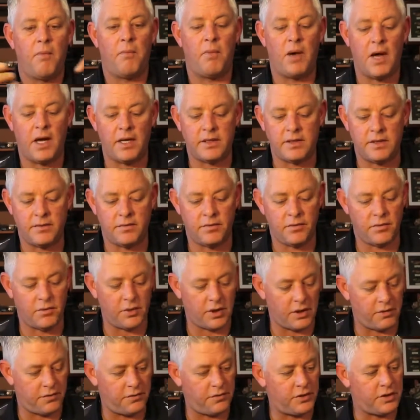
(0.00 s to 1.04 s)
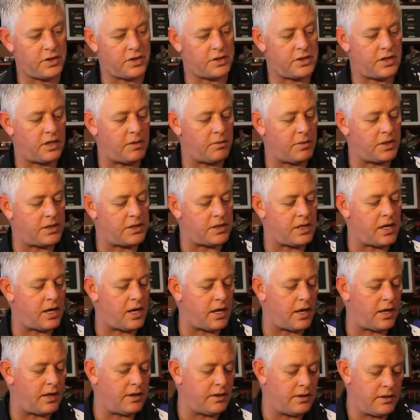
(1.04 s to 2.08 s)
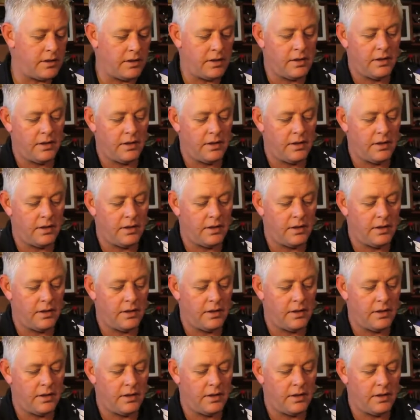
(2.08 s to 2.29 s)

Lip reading: But if you want to fish a semi-slide,